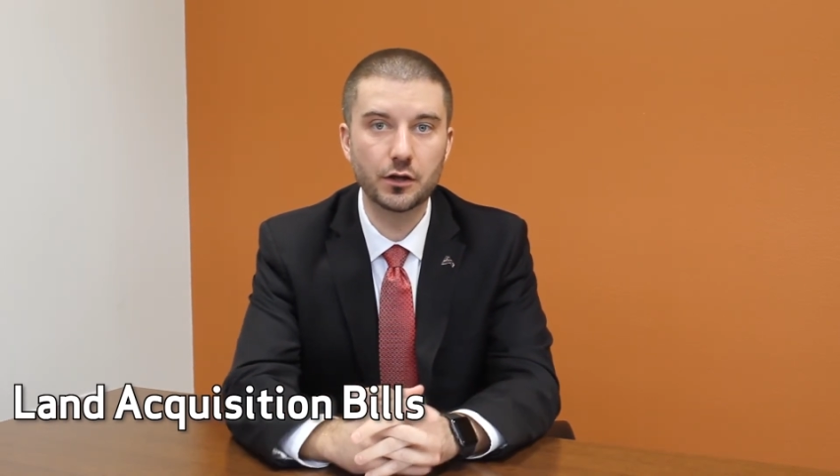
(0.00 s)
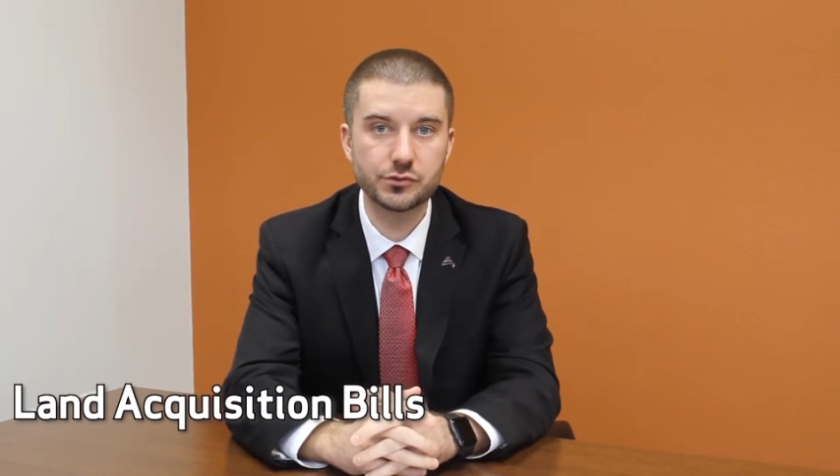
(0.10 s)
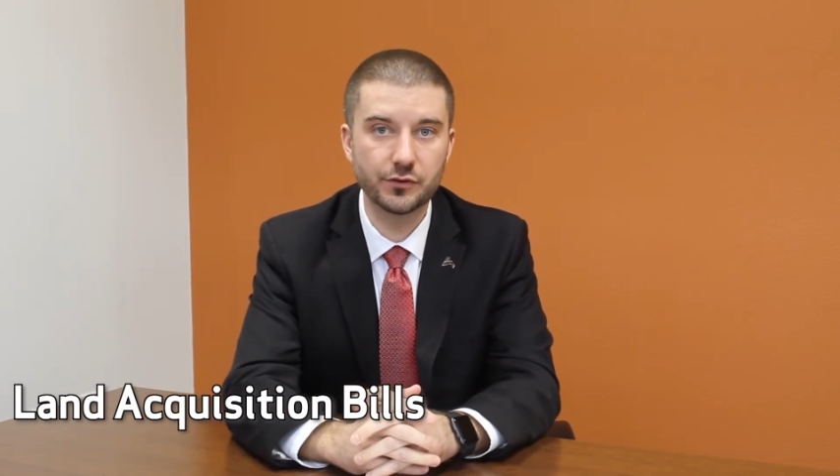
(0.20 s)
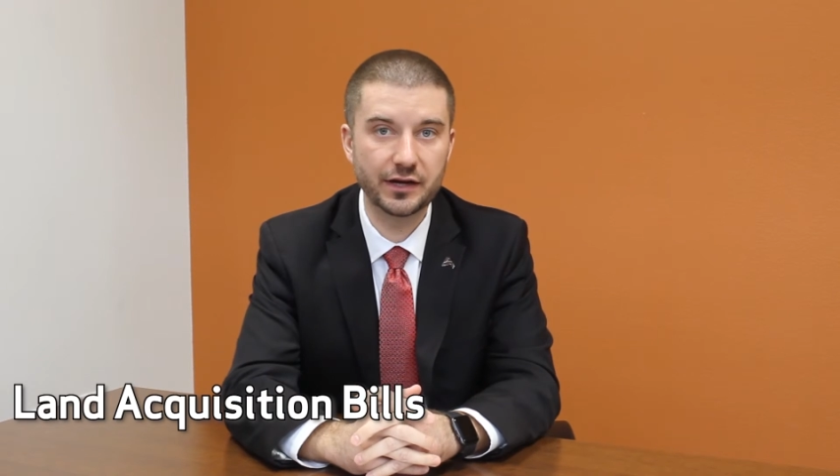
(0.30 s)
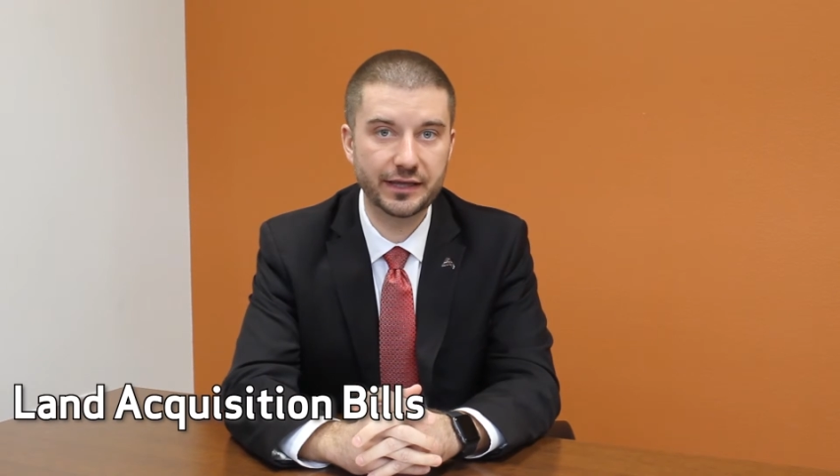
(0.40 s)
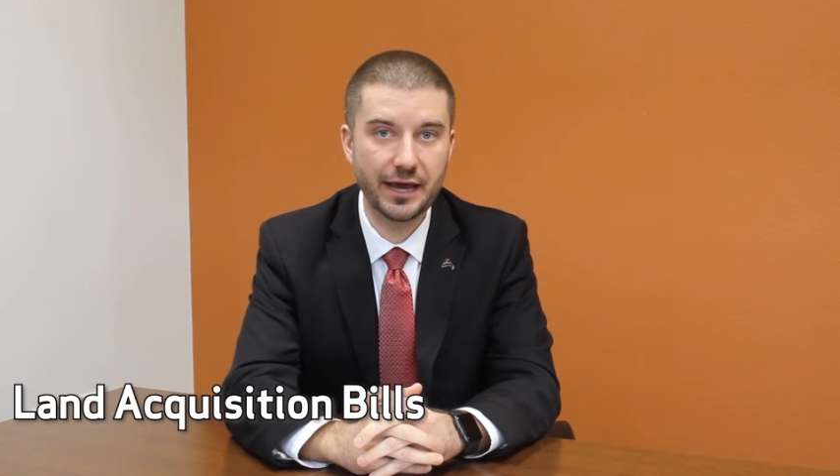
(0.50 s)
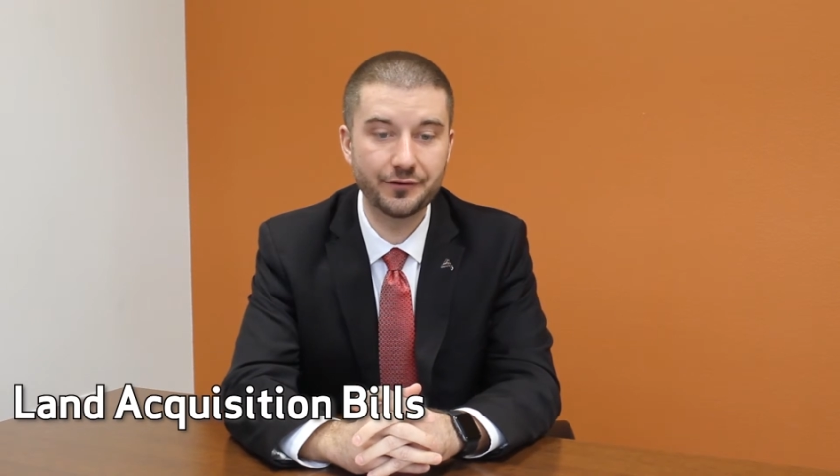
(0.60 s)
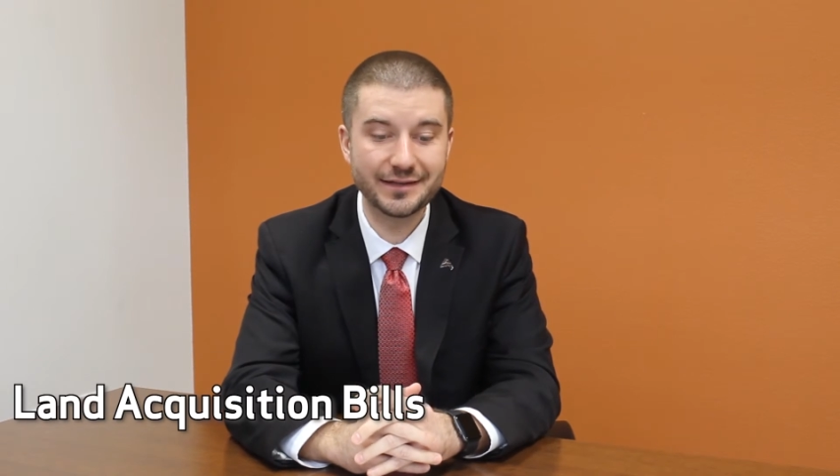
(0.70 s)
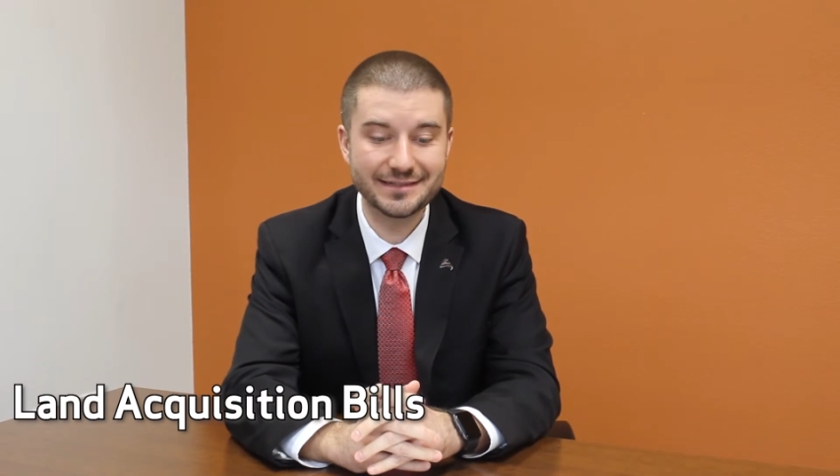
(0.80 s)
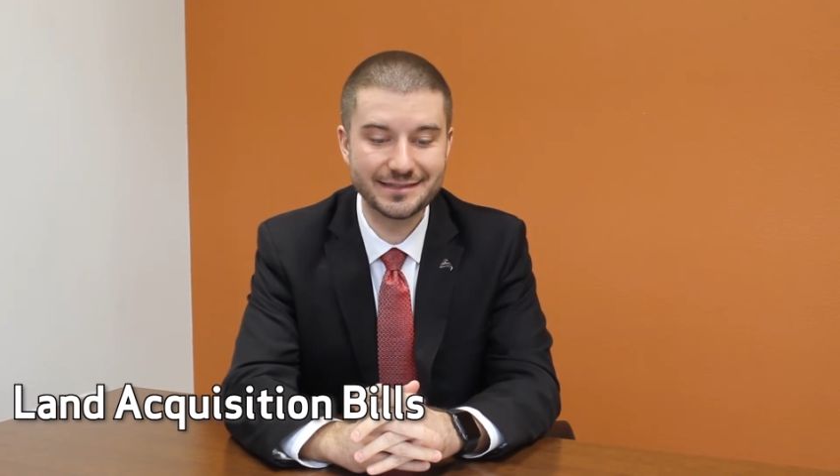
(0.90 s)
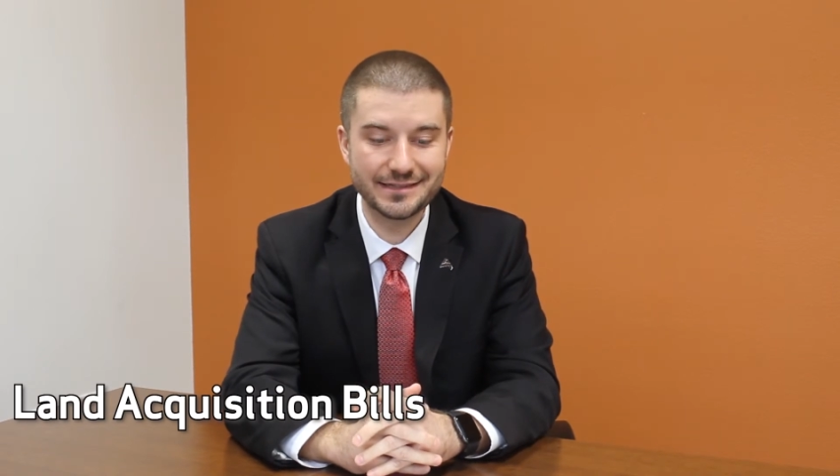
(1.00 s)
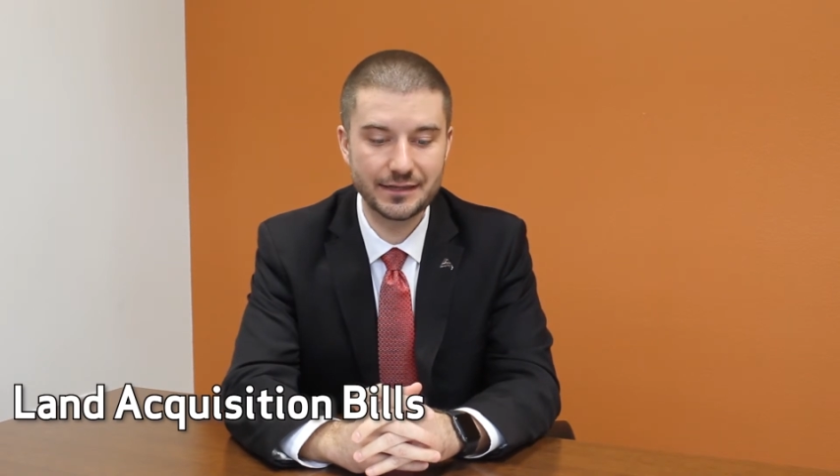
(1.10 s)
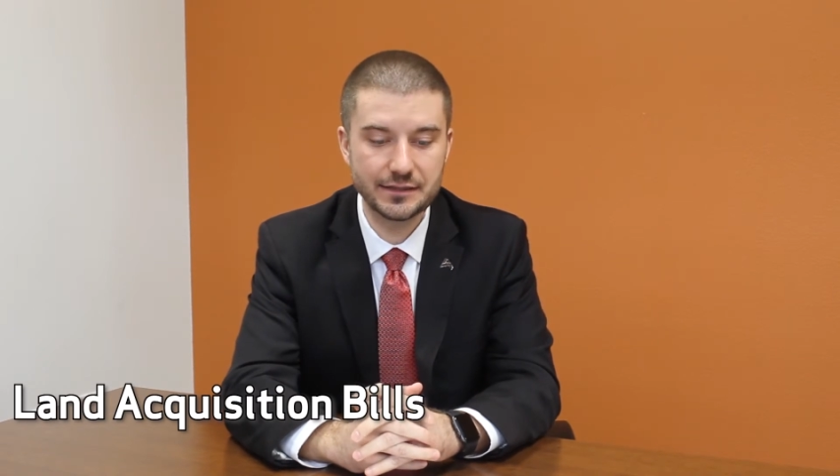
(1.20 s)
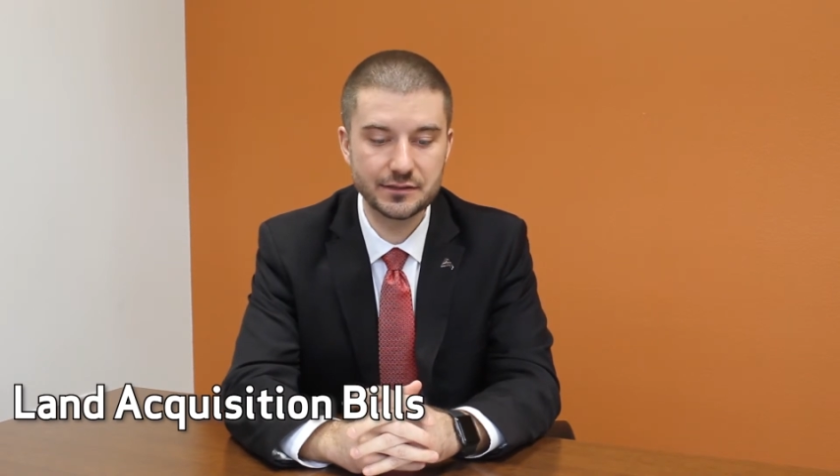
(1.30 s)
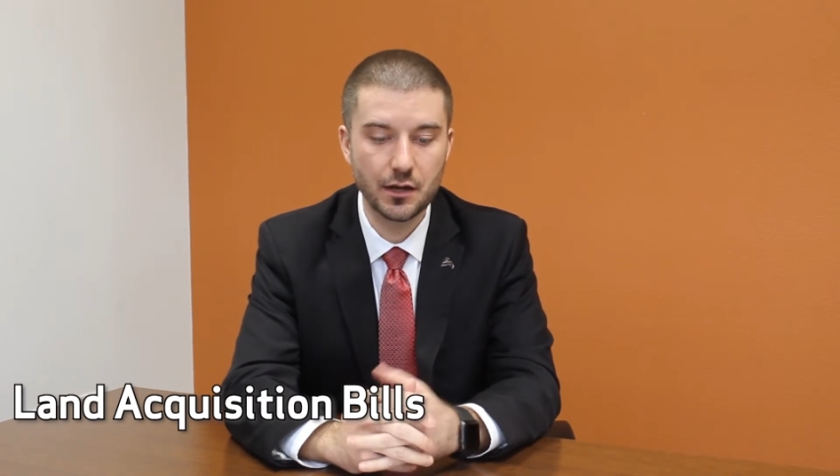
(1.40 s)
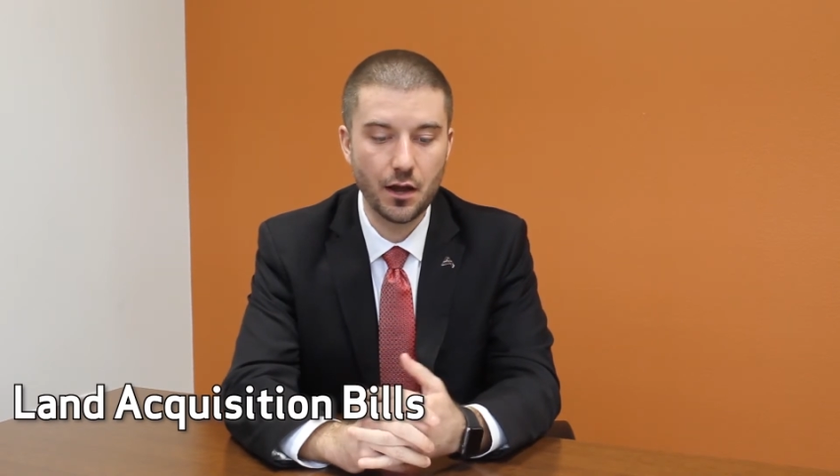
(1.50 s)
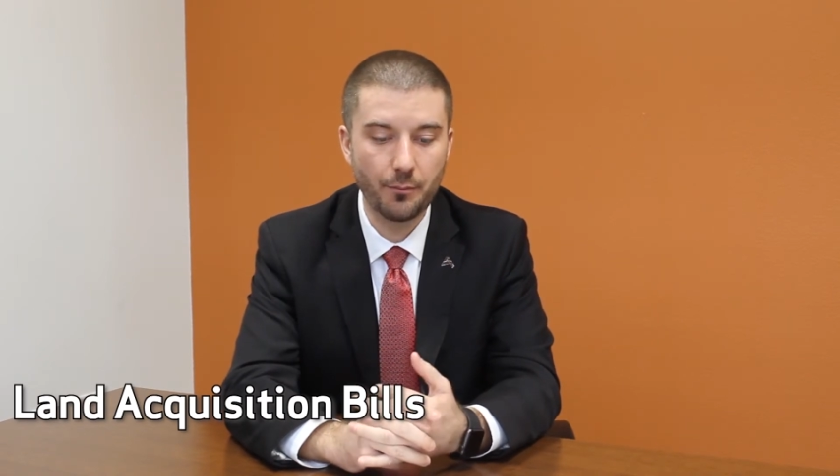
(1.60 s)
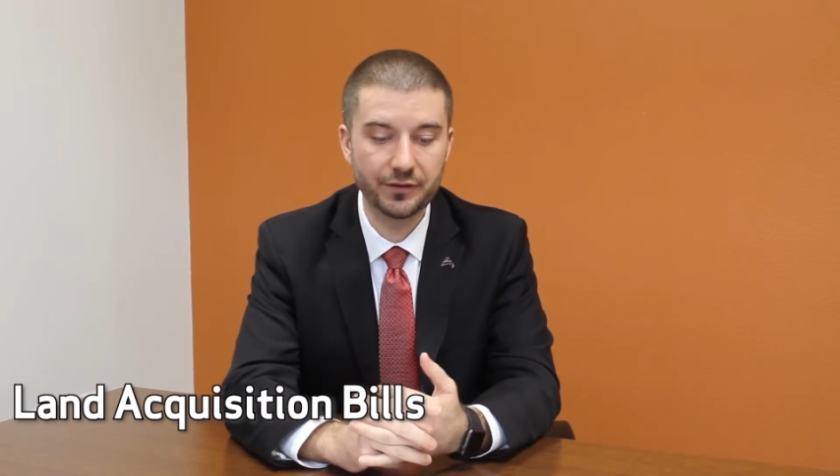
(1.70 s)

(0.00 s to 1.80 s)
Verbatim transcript: to a lot of counties and cities.